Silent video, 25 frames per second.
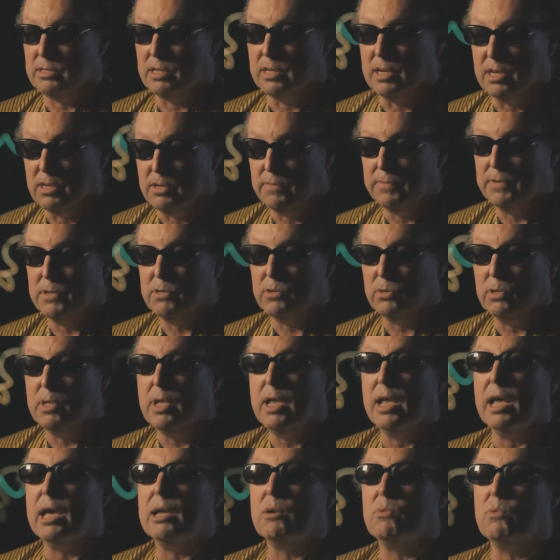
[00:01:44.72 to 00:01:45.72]
an individual,
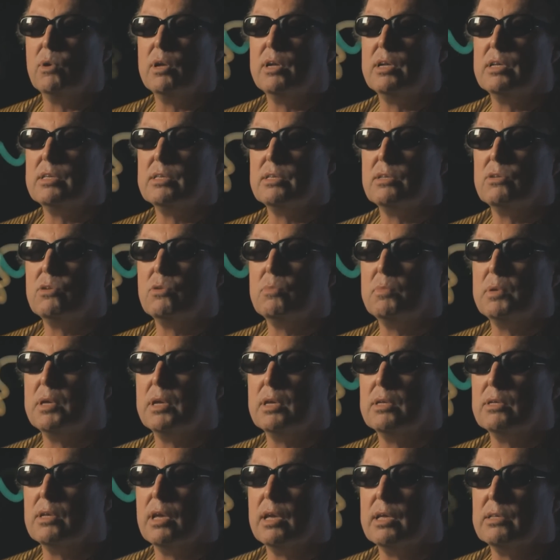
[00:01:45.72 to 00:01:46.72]
and what is it to be
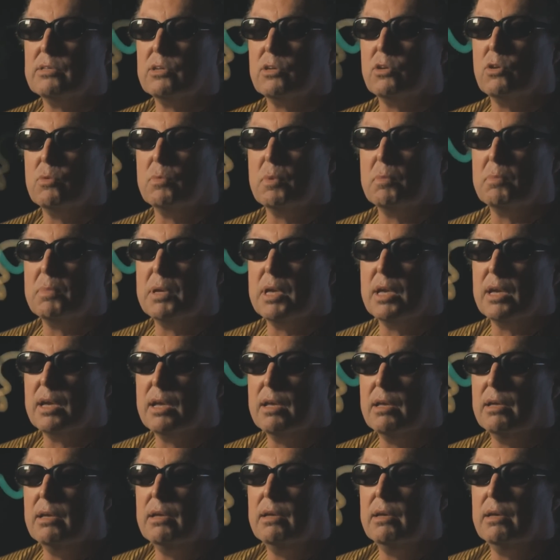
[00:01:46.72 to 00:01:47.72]
as a human
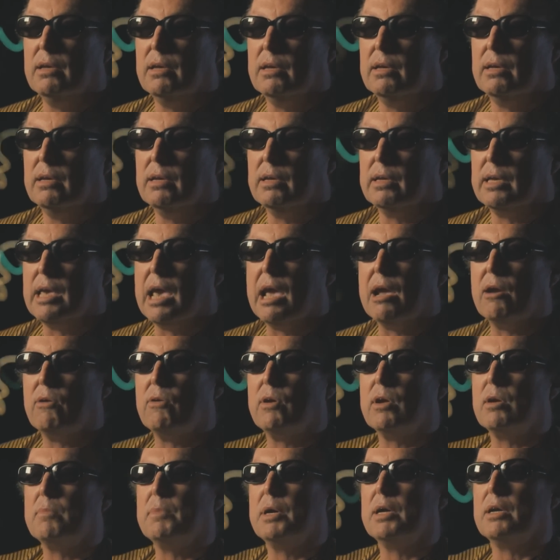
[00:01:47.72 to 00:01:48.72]
being,
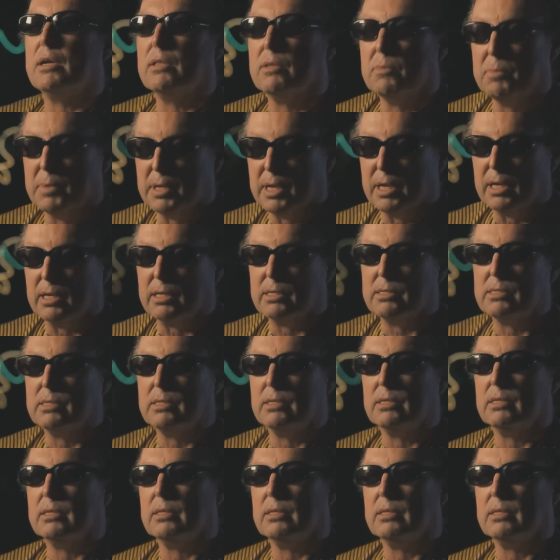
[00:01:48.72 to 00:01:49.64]
caring about other beings.